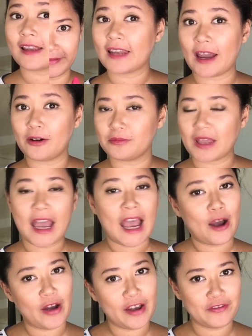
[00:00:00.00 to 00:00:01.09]
Now,
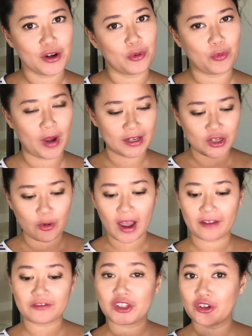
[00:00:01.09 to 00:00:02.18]
however, when you
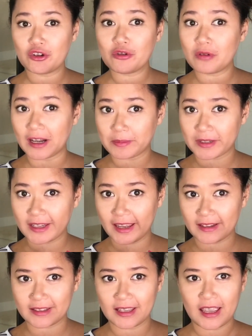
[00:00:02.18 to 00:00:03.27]
have 2
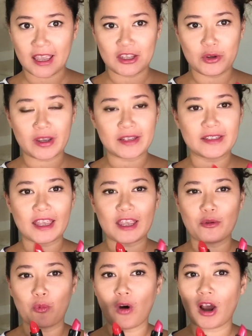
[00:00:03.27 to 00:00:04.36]
lipsticks, you can
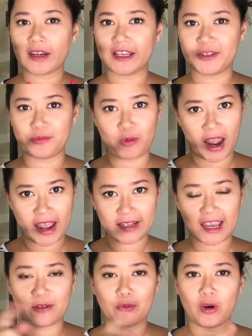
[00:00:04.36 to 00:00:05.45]
see one is
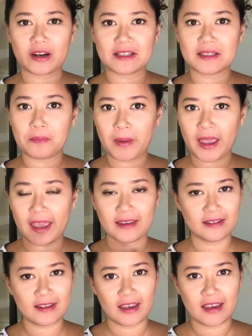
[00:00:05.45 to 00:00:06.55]
red and one is
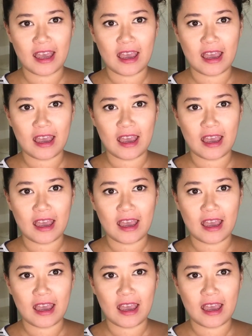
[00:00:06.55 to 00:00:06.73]
pink,